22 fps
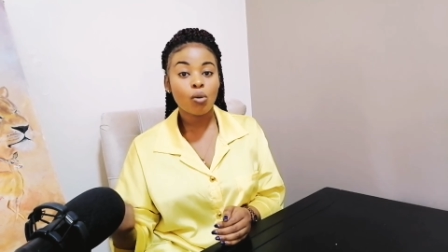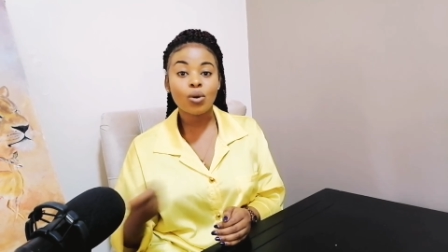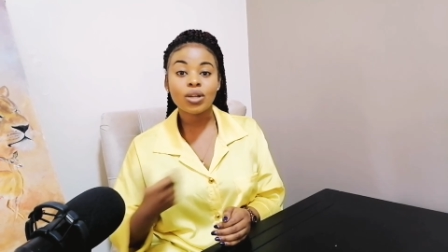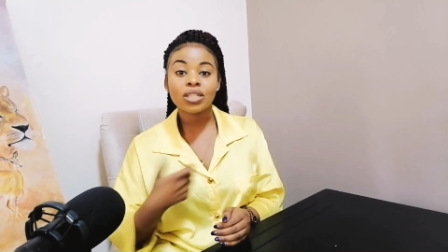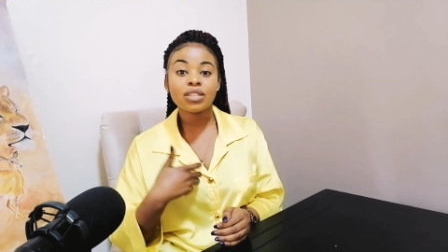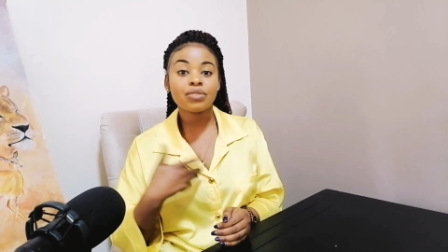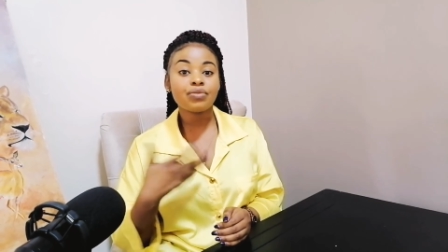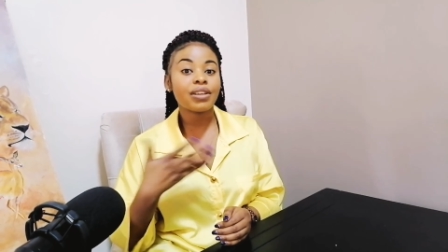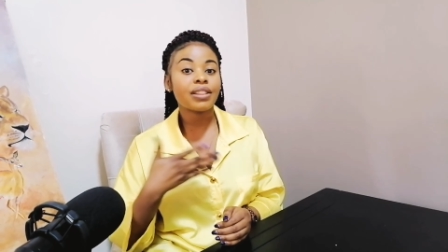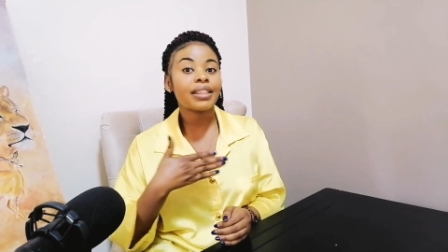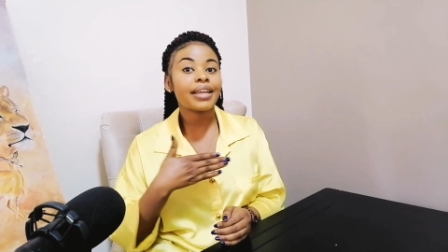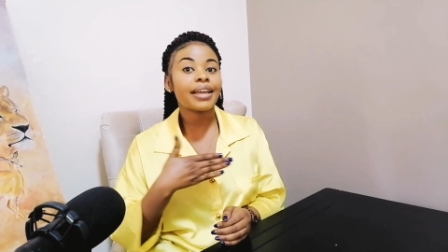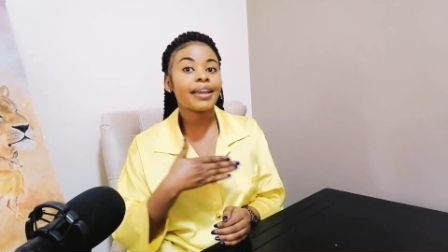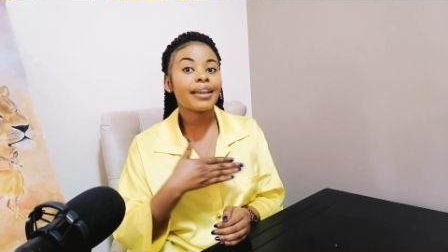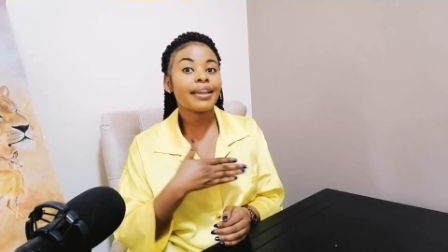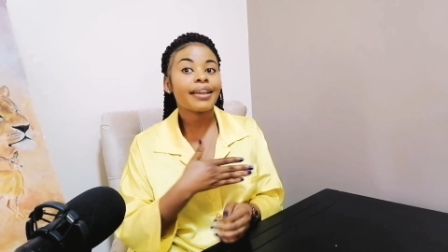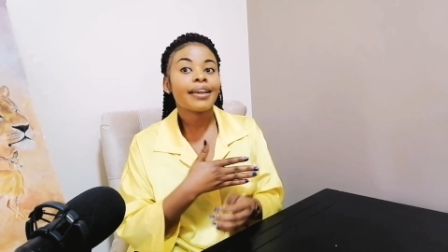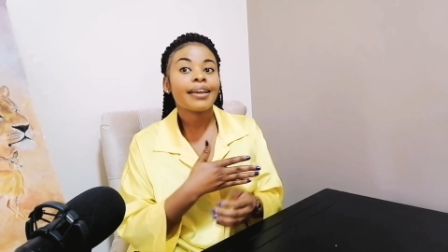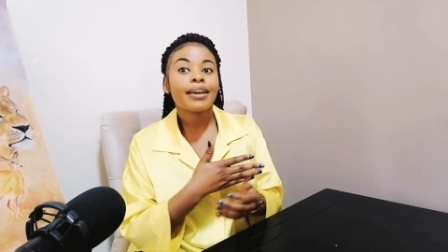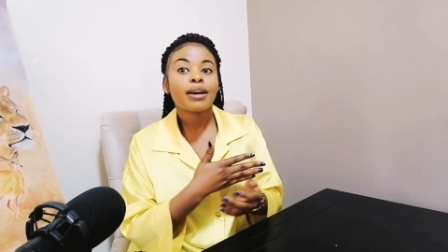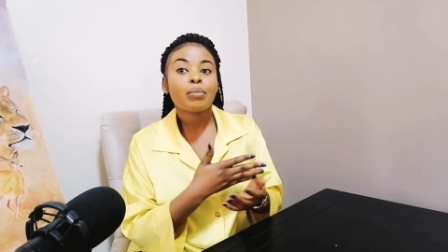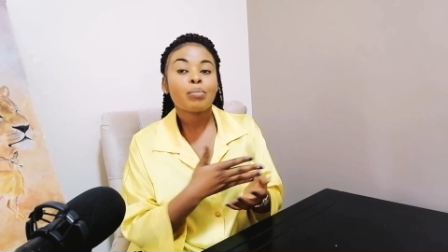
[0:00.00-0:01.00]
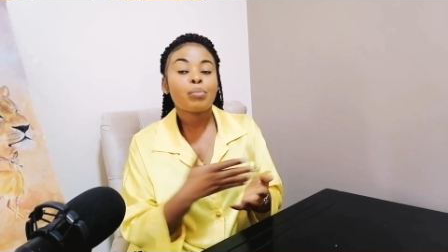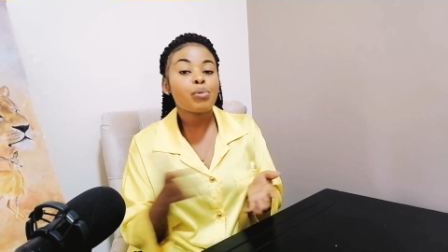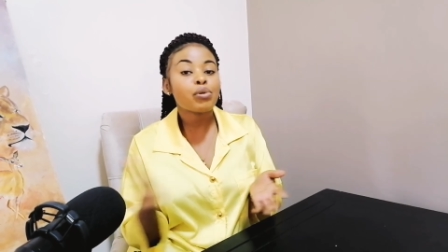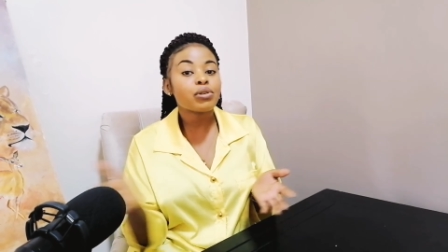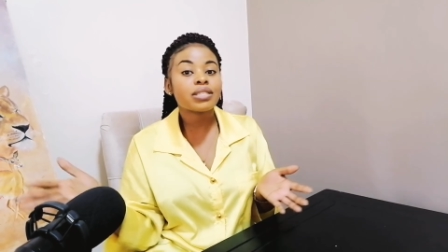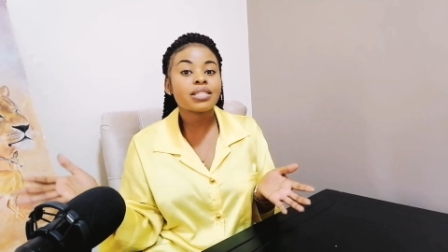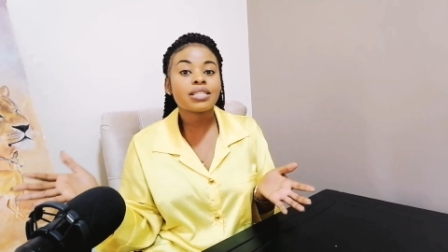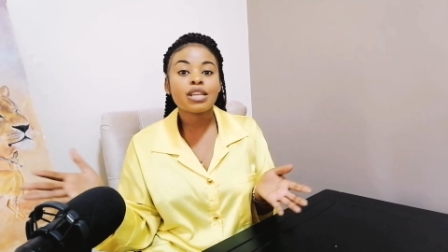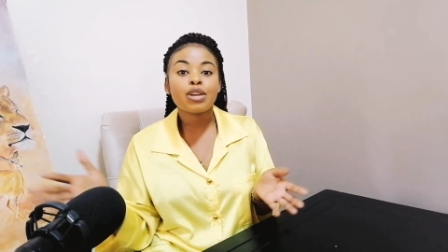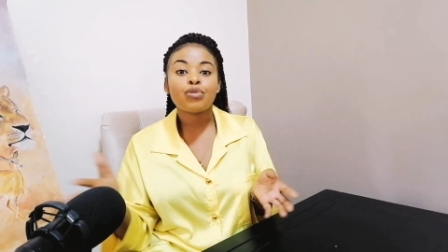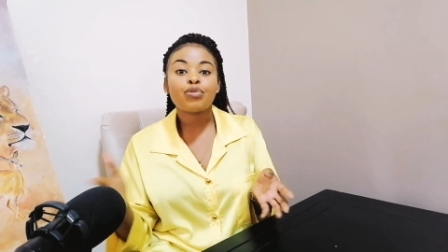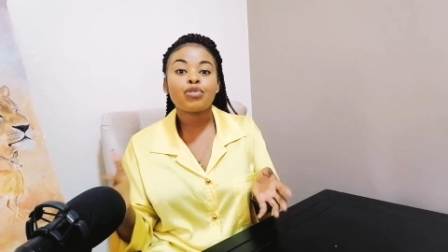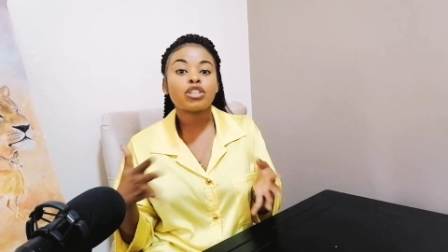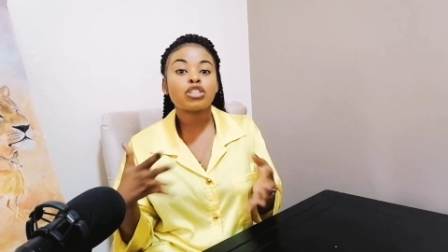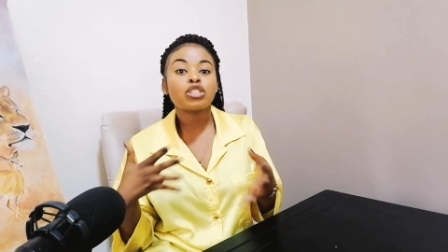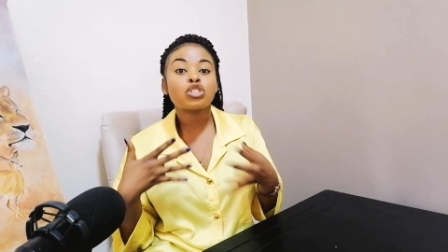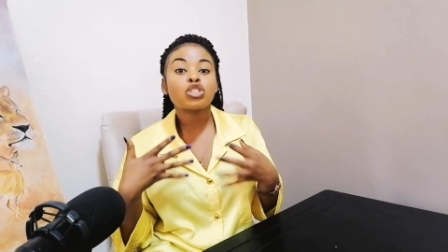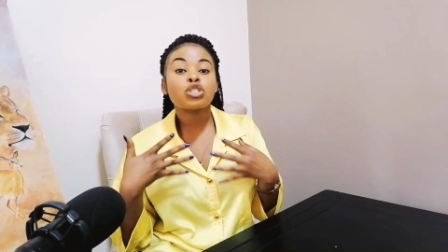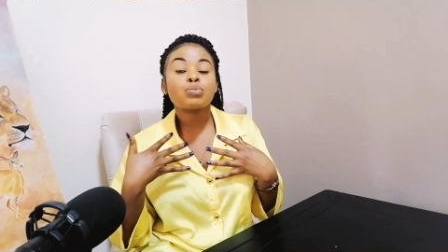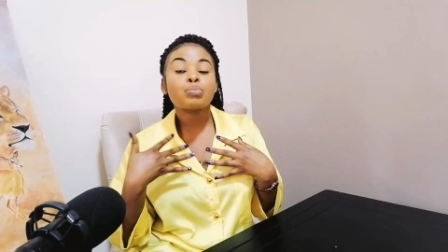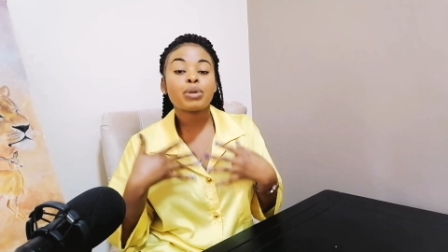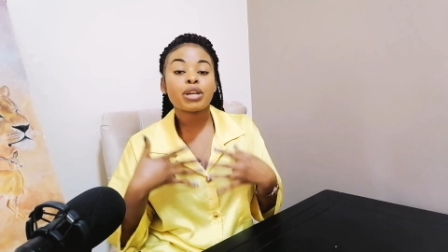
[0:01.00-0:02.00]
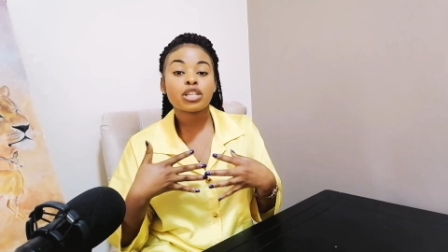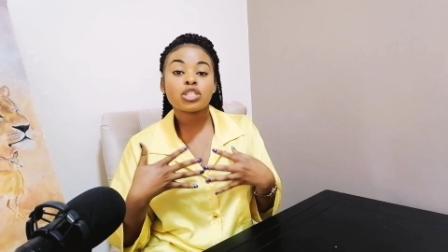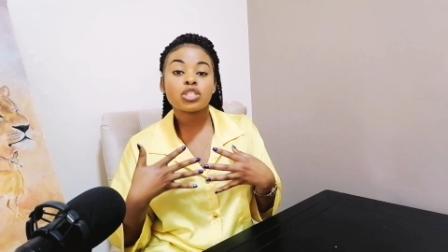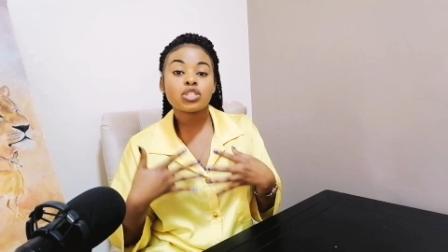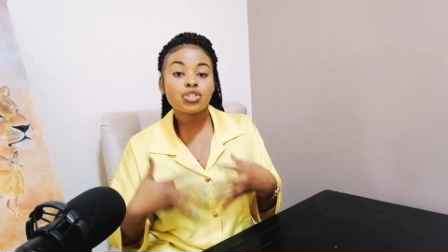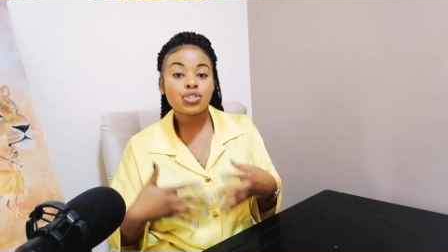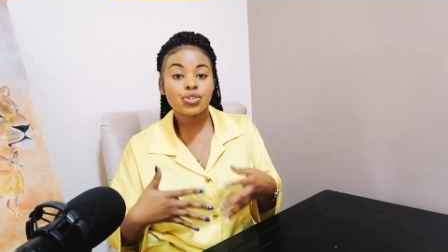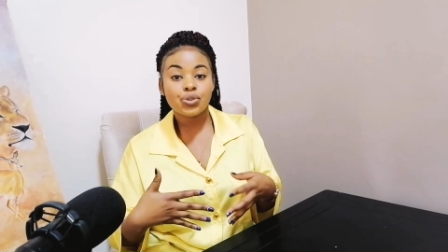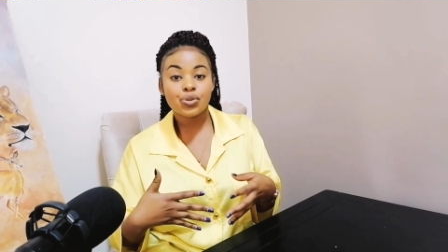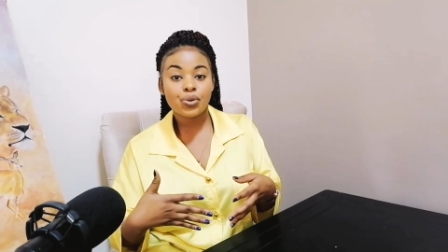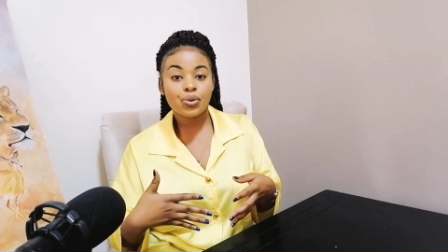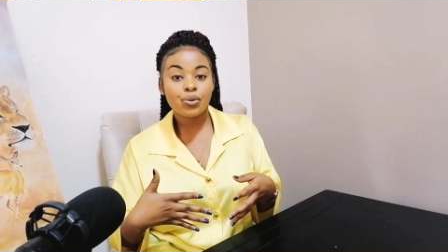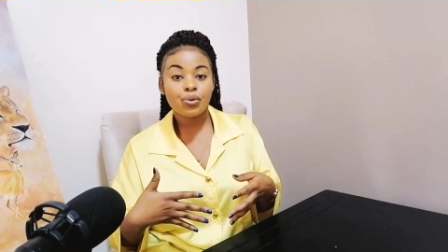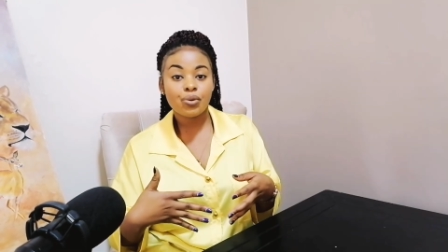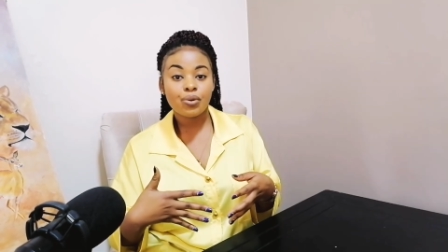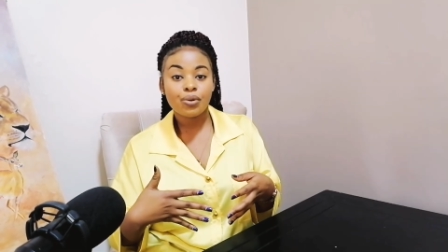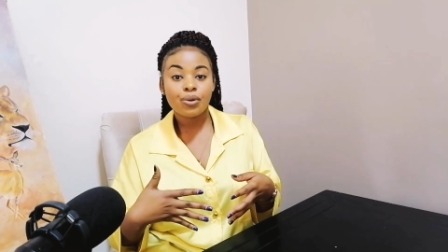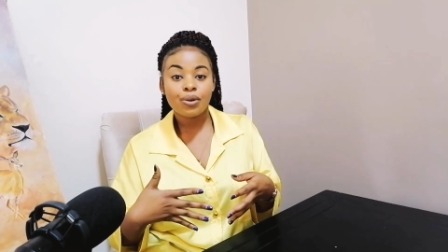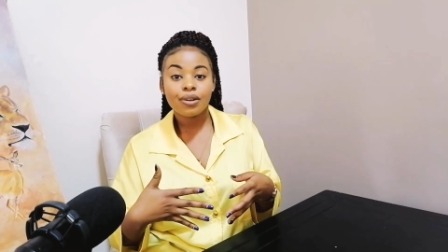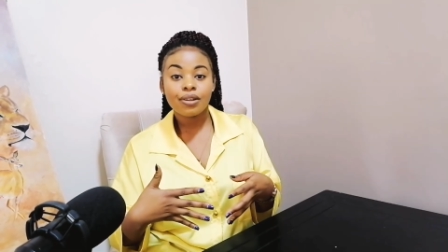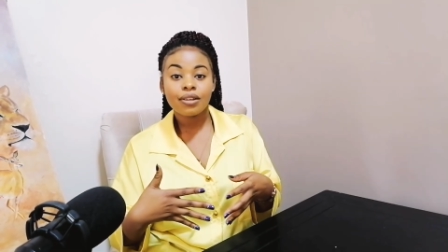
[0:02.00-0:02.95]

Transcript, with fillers: whatever they post if it speaks to you